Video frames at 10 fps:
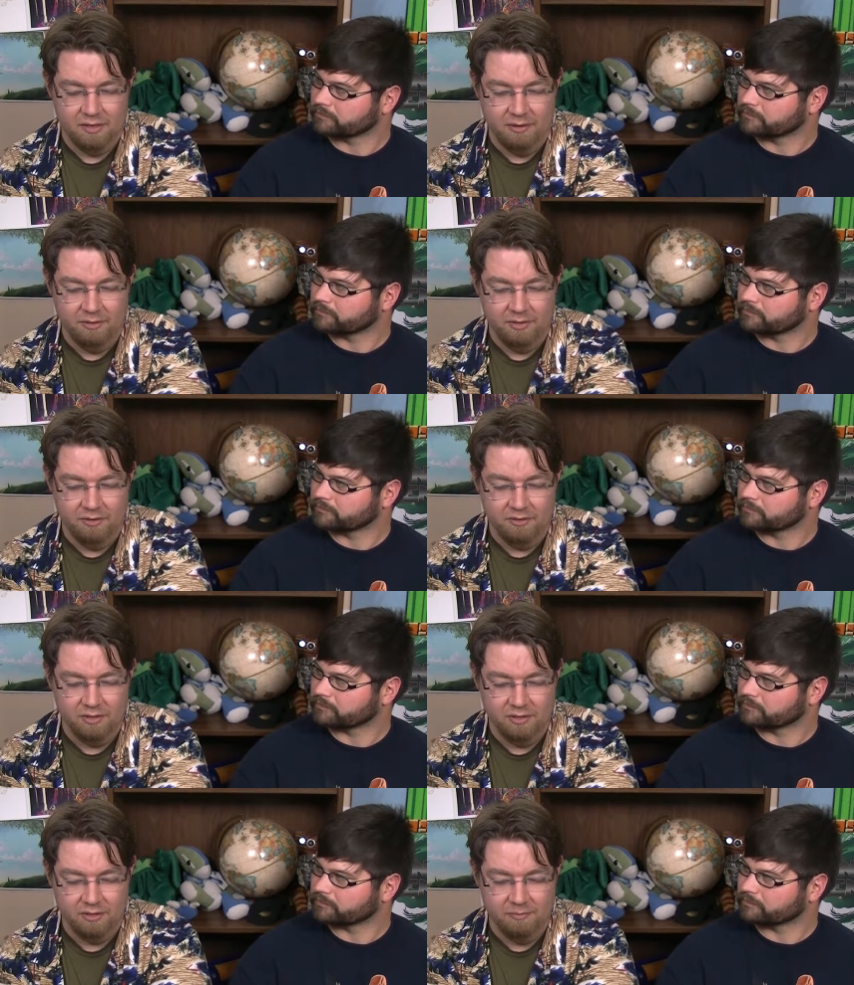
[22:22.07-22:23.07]
Speaker 1: I mean, the,
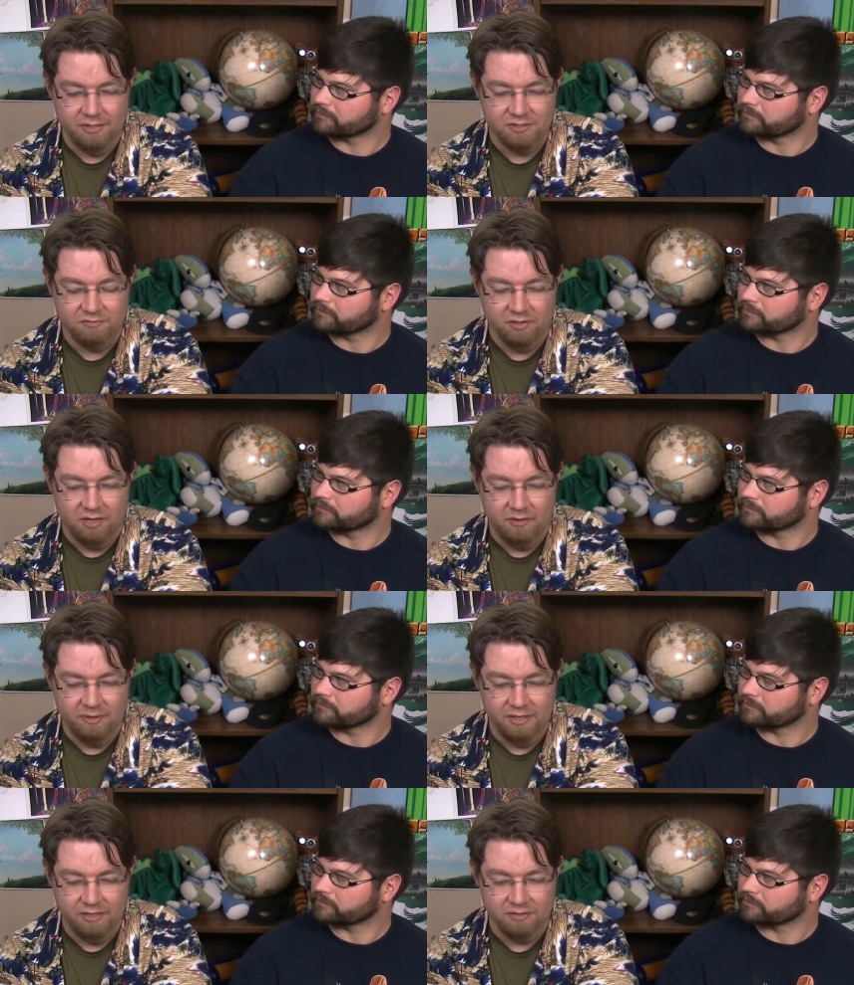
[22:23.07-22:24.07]
the, the message for a lot of
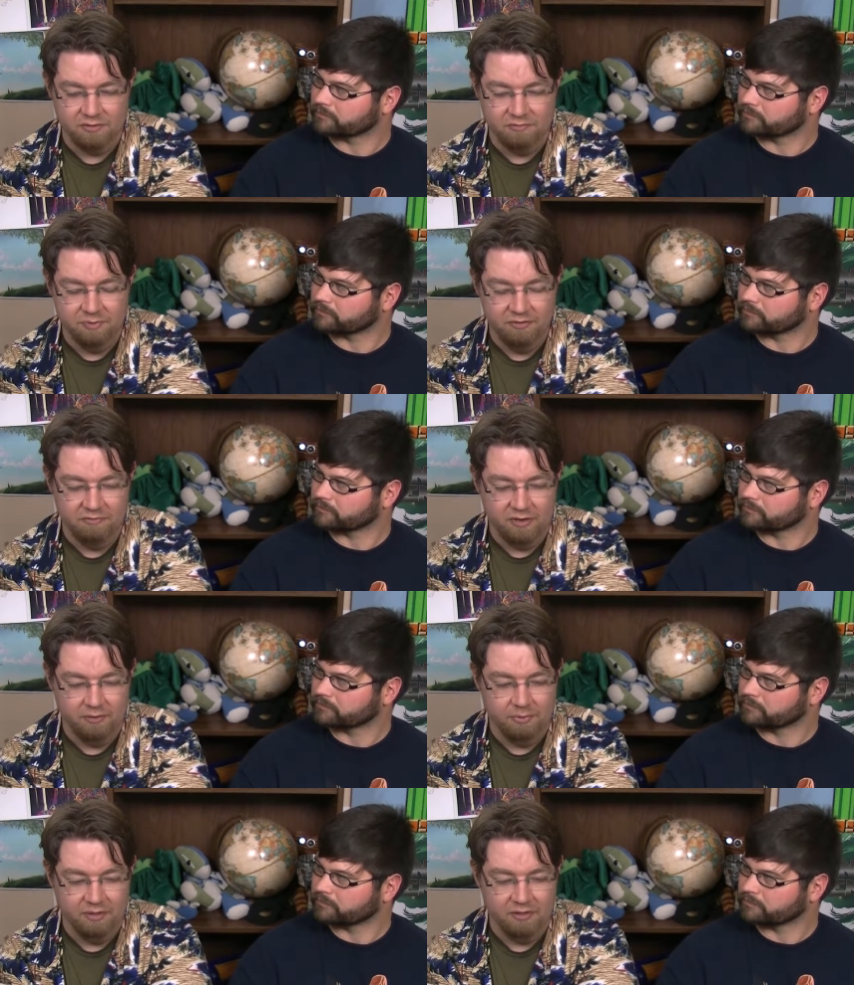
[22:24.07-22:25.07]
media is sort of be fit or
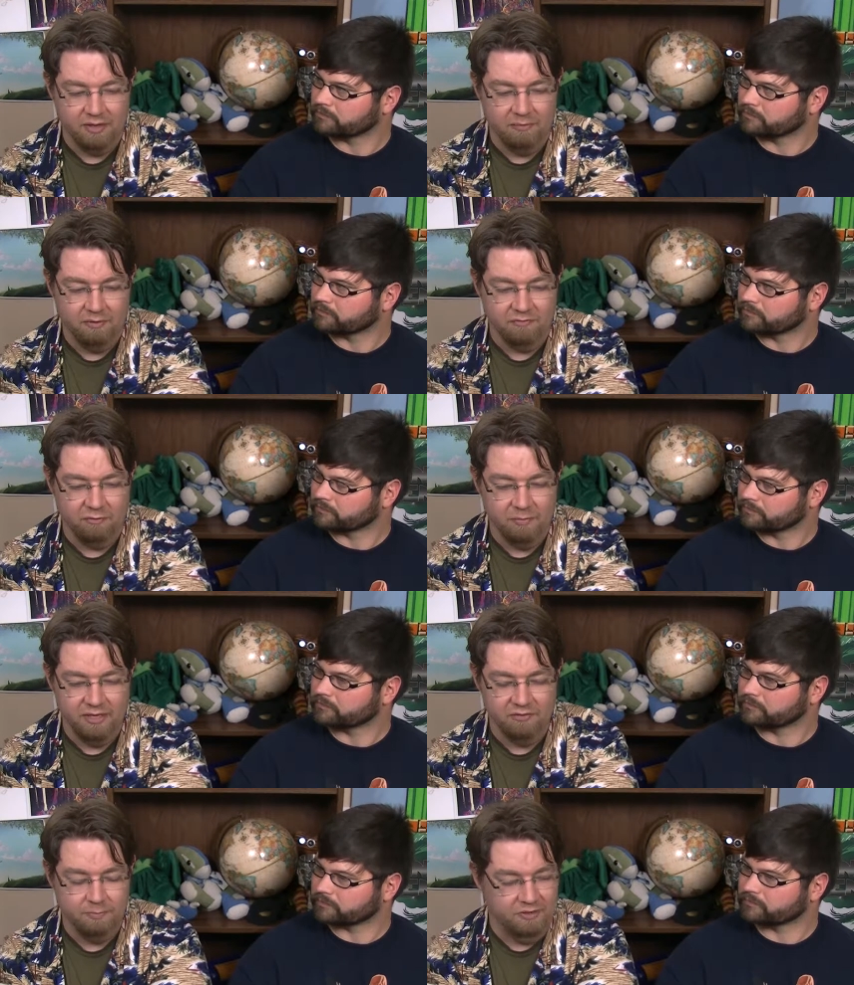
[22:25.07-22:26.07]
be thin, but for me,
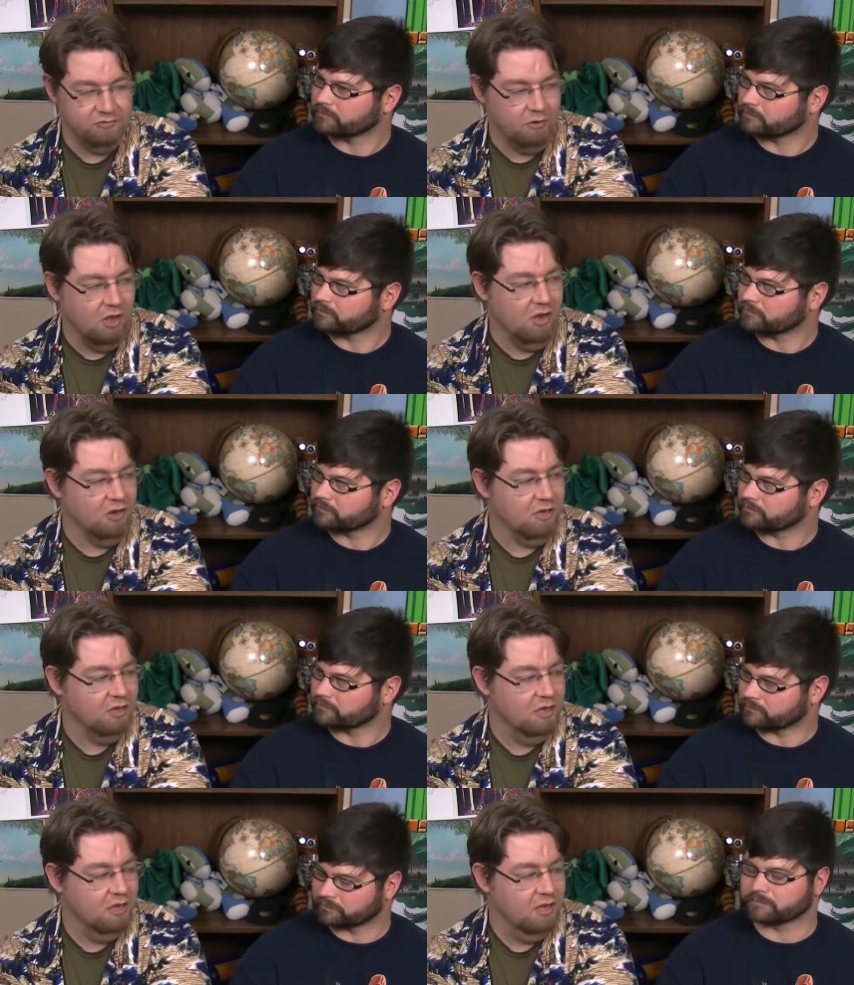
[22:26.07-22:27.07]
it's be strong.
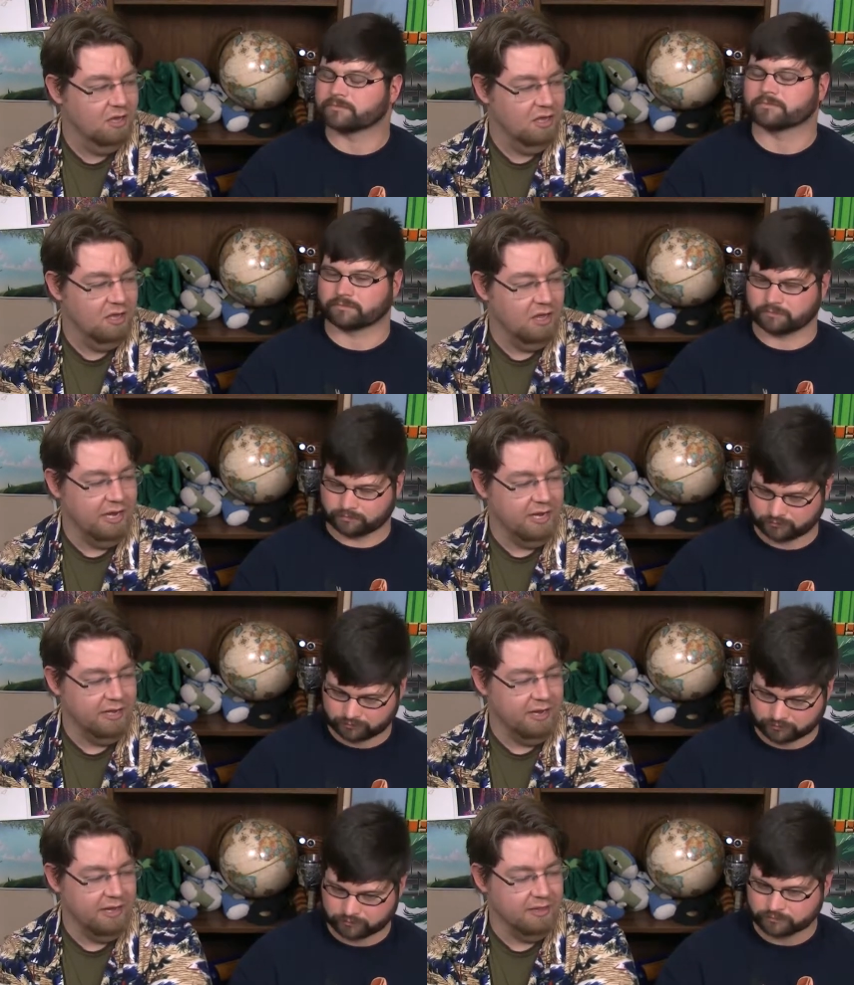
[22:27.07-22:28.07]
Mm. Like I,
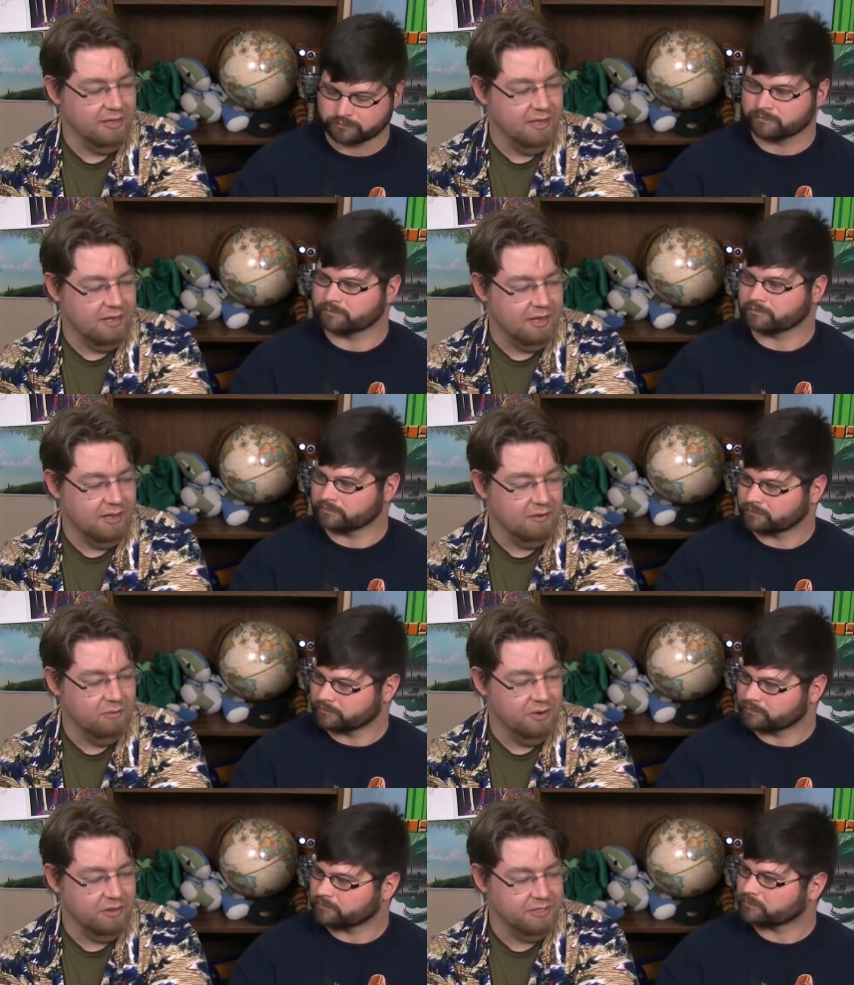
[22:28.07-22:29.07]
I,
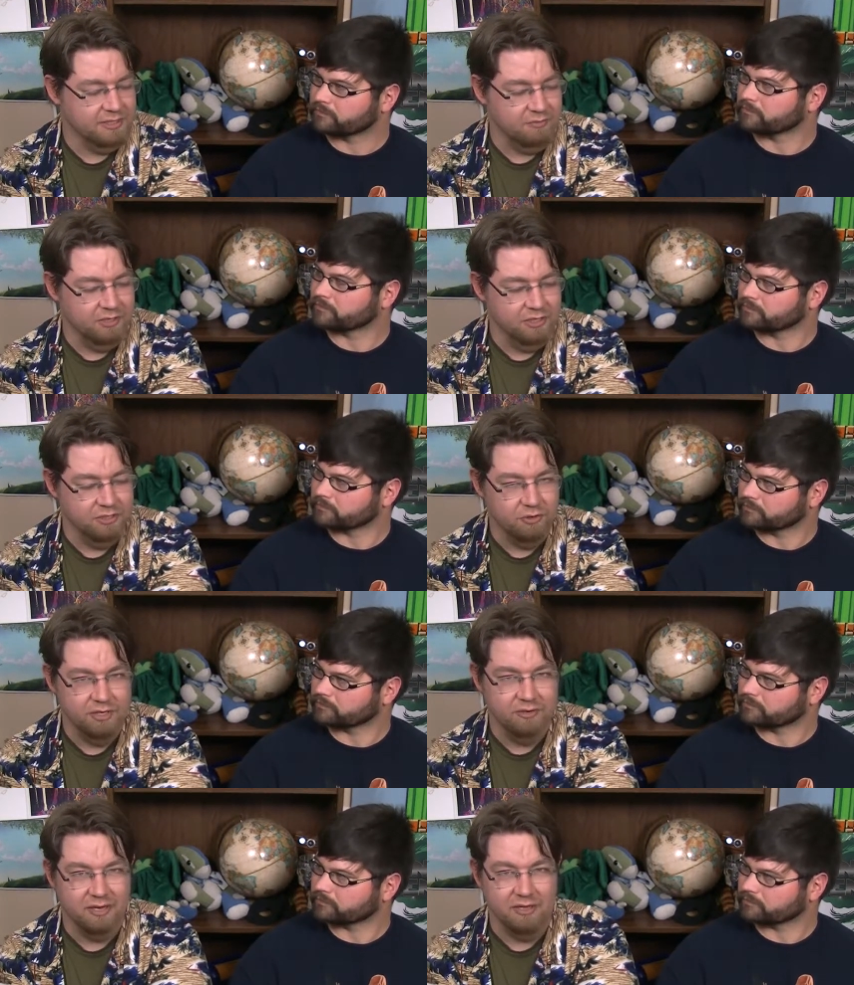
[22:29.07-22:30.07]
one of the things I really enjoy
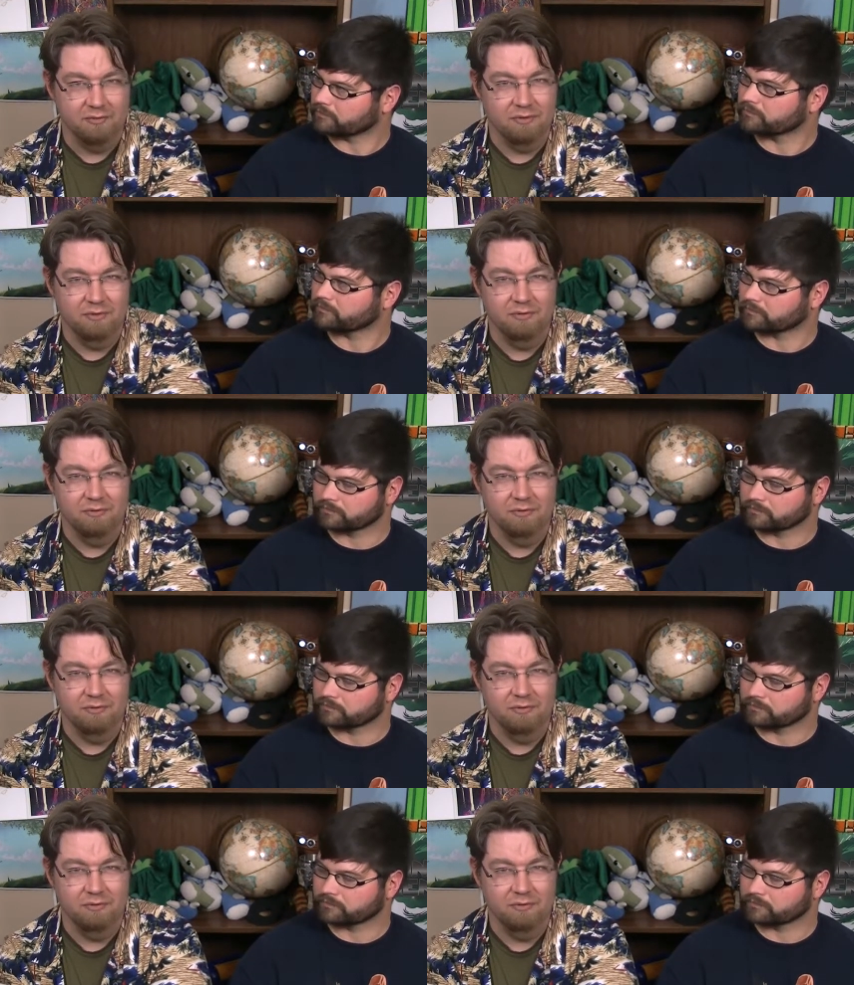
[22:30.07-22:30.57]
doing, I, we